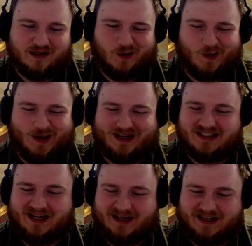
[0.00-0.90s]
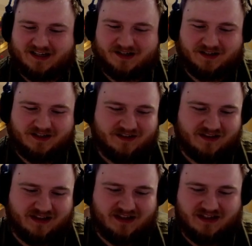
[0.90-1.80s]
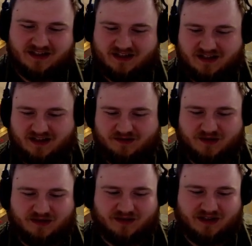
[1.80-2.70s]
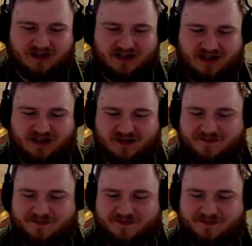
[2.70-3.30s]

cracked hand, actually. This is a really, really good hand.